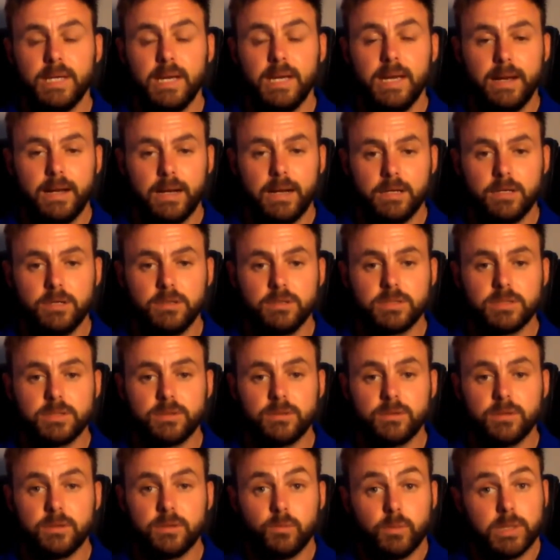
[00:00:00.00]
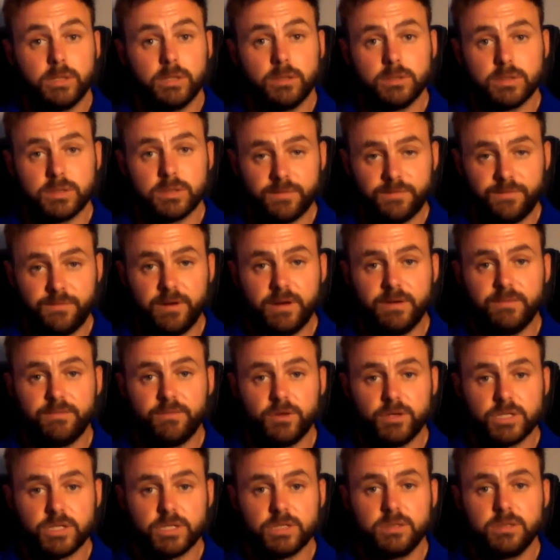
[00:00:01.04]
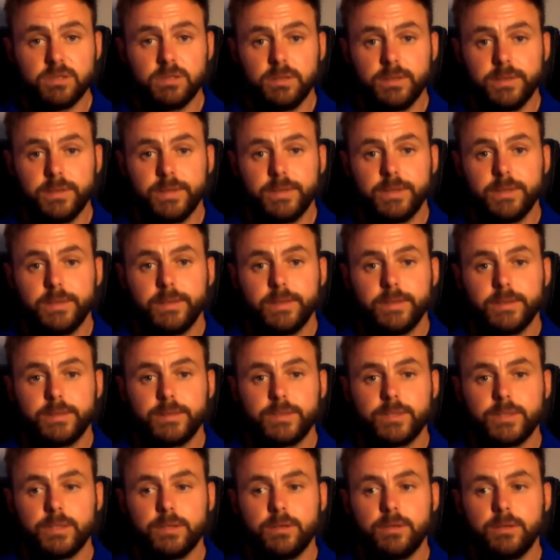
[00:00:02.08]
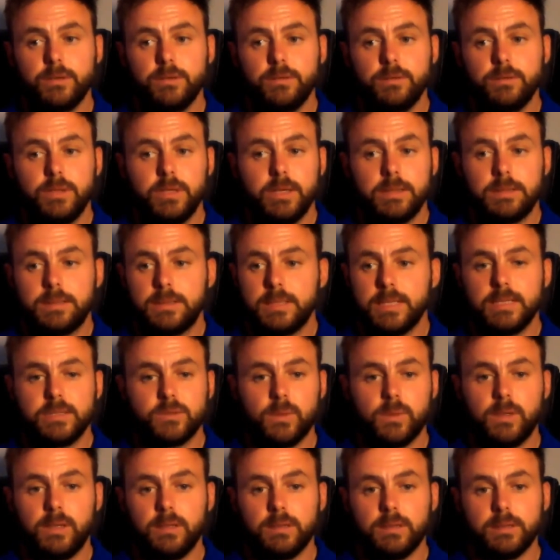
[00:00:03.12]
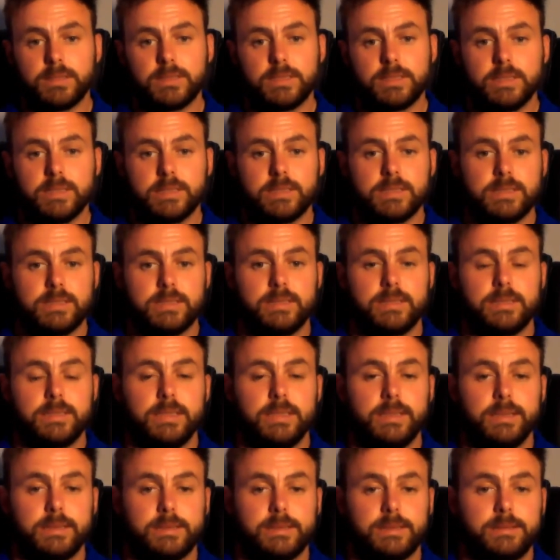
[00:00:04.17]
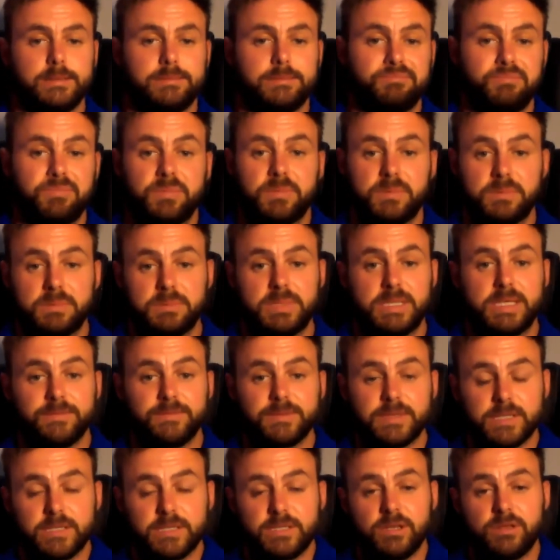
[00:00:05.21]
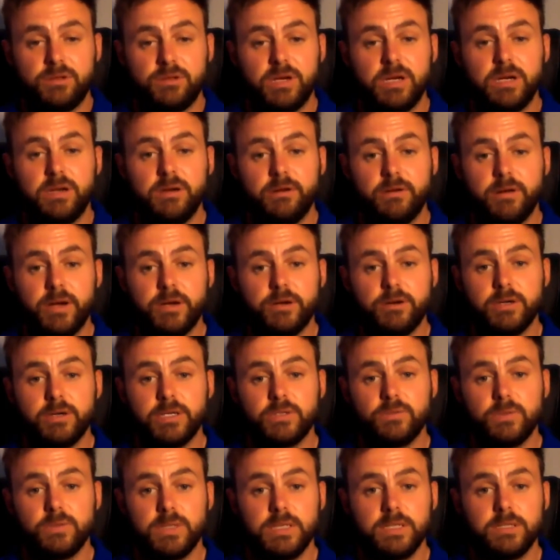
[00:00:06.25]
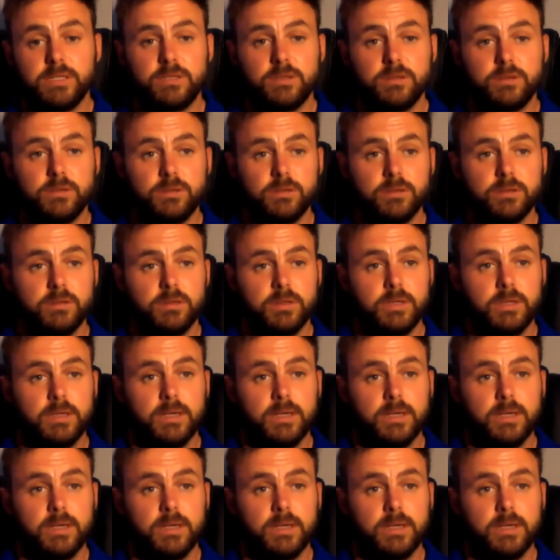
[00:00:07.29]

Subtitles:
And we use the free version. So it does well. It gives us the 3D renderings we need to do.